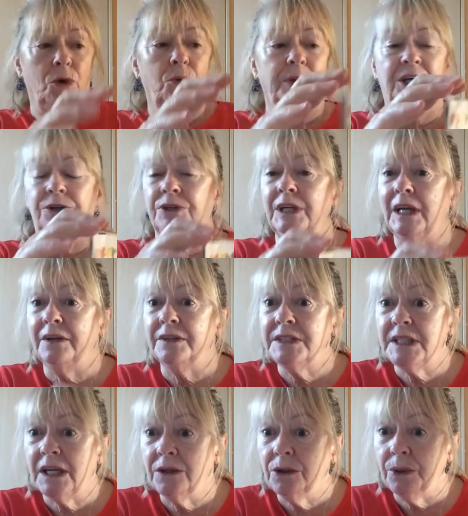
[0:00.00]
Oh, he couldn't get it
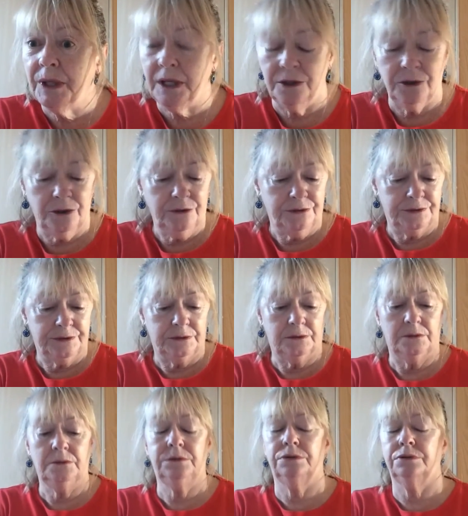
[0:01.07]
down quick enough.
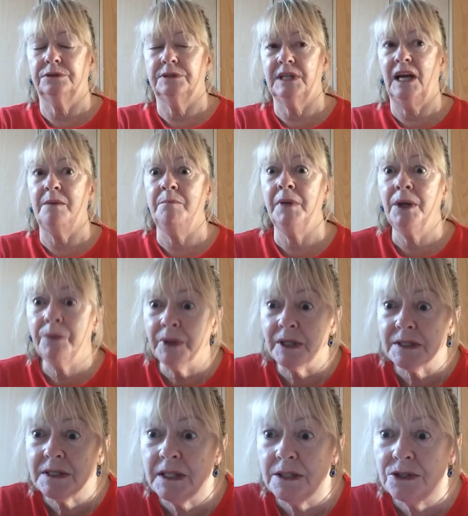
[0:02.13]
Oh, it's like me when I
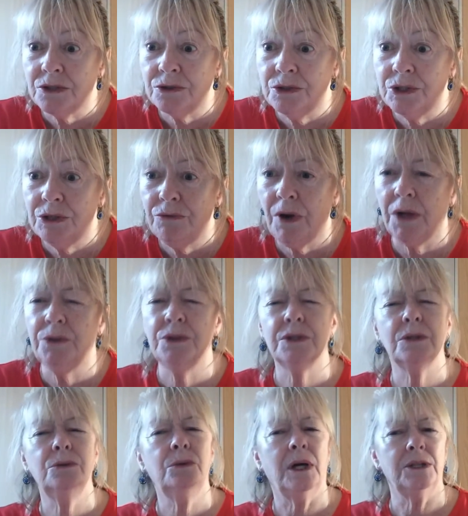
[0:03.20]
see a Sunday
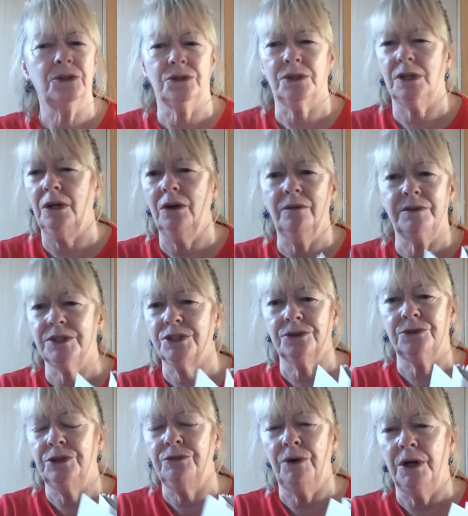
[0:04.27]
roast. Oh, I just love a
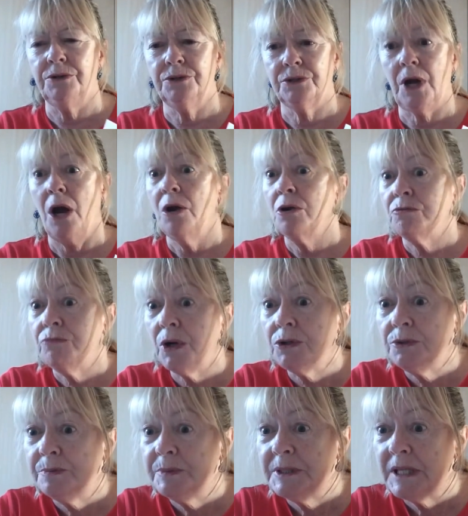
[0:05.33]
Sunday roast.
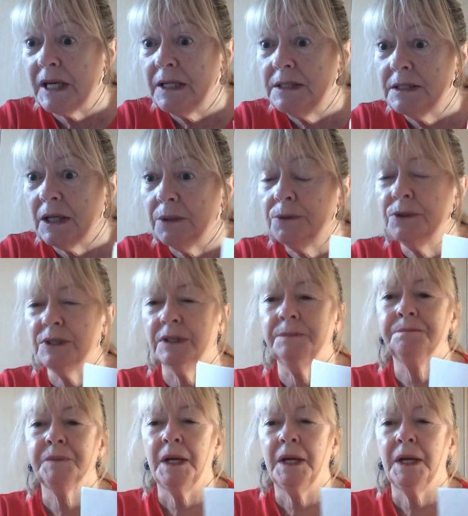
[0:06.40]
Roast potatoes and